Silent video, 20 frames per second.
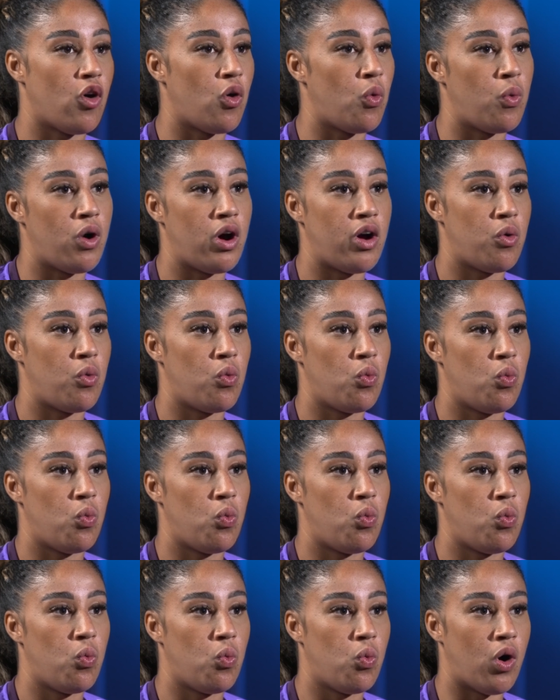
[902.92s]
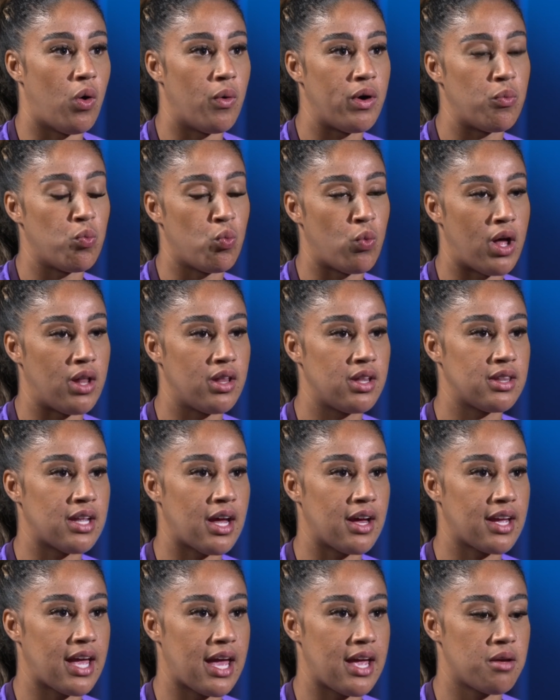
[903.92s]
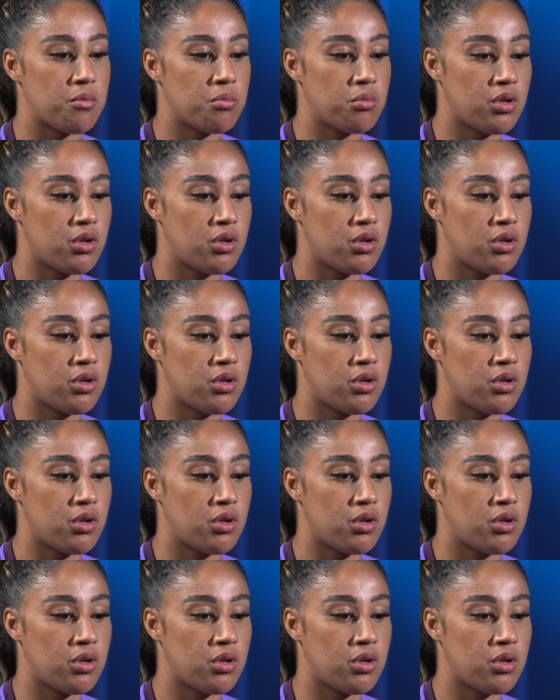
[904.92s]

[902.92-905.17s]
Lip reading: or what went well in that game.